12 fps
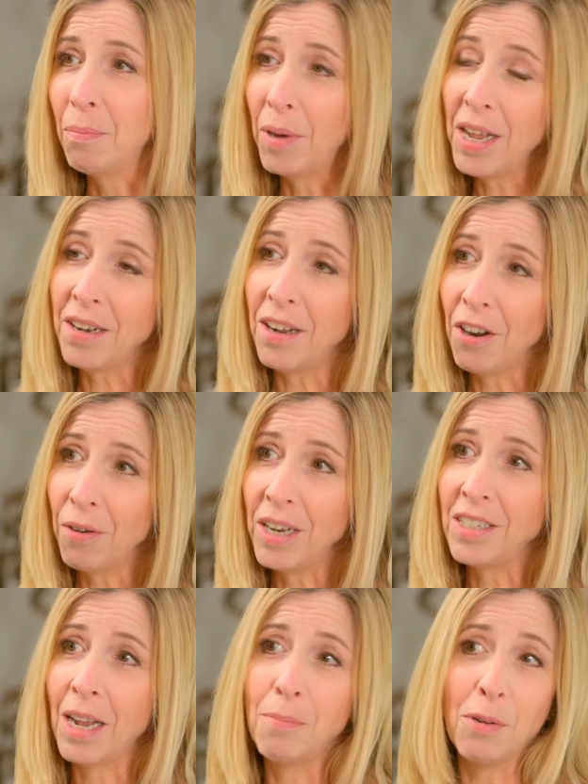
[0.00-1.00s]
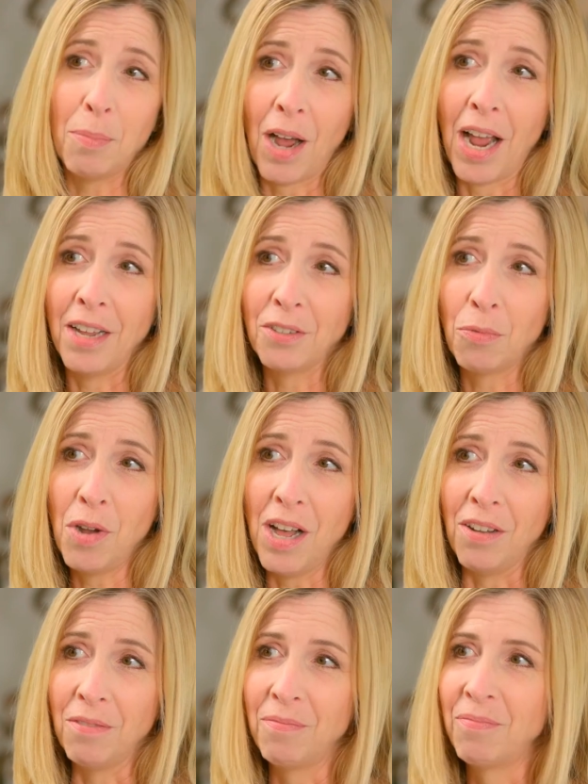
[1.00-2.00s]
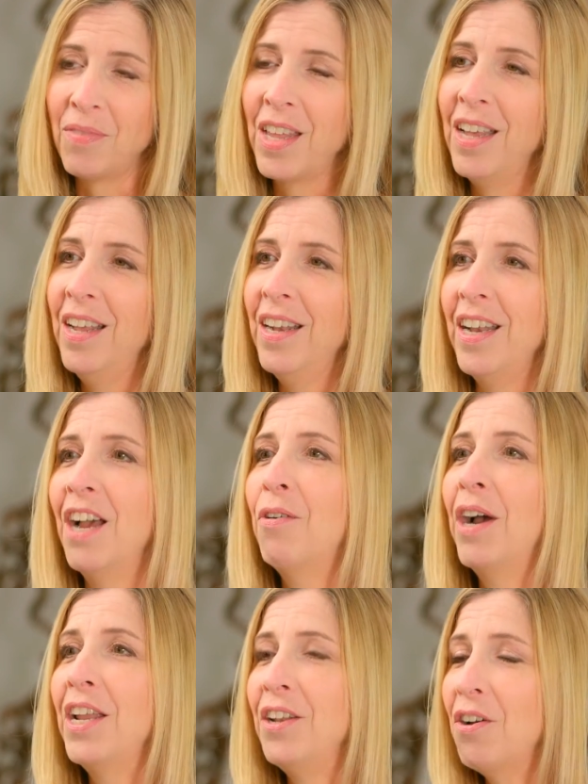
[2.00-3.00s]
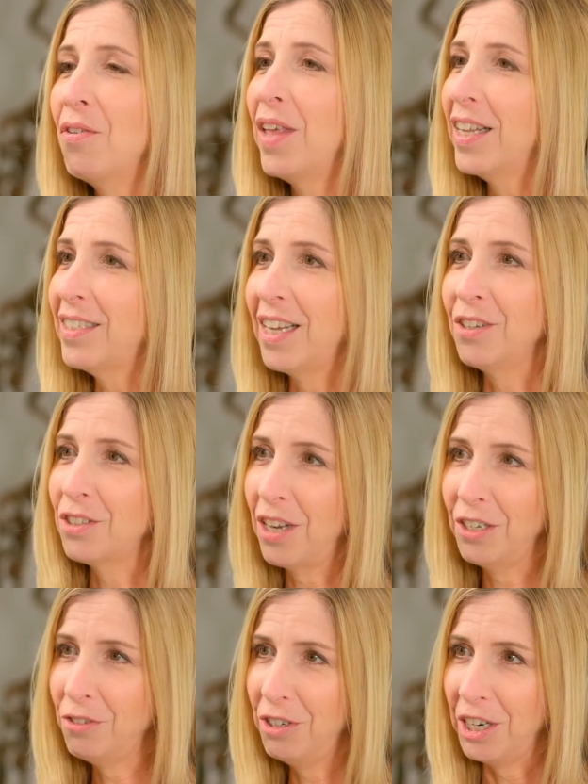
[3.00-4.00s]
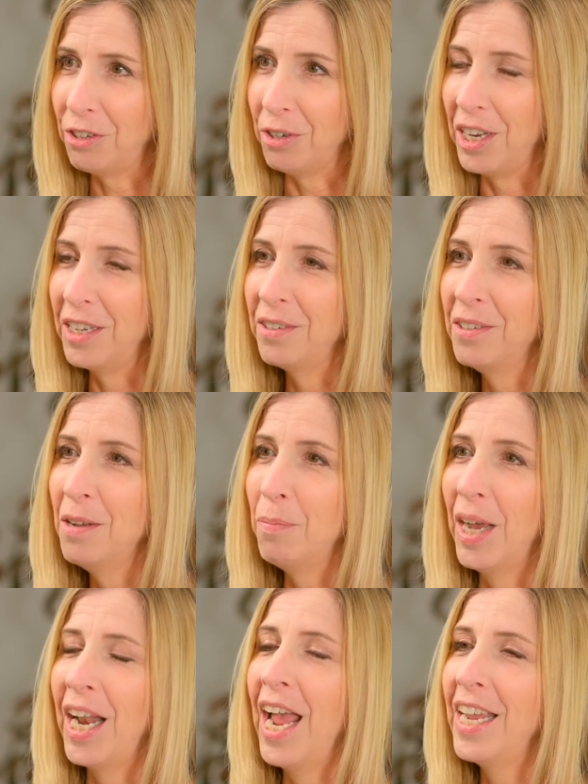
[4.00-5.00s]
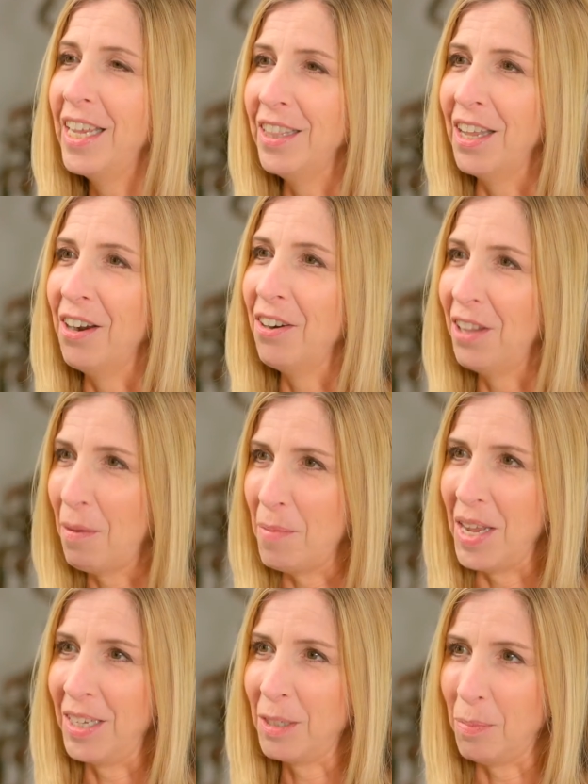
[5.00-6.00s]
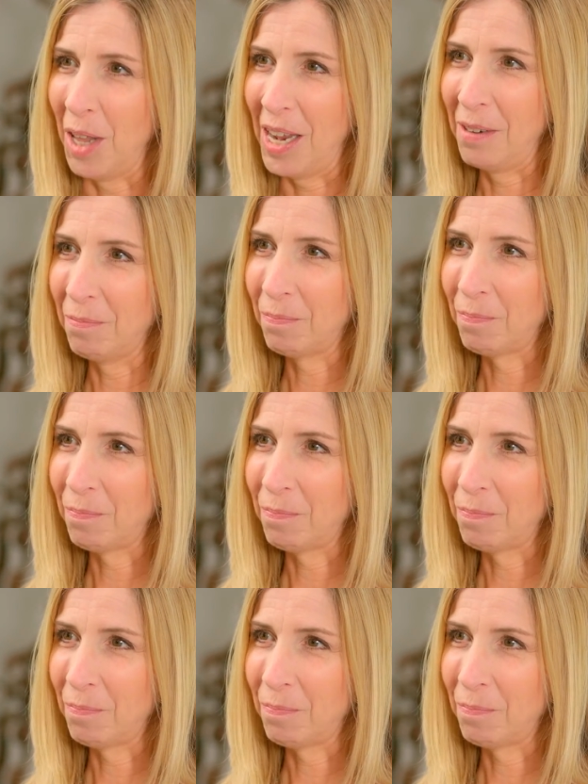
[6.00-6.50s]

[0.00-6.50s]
but a great time to buy as well. Now, I know that sounds contradictory, but hang in there and let me explain.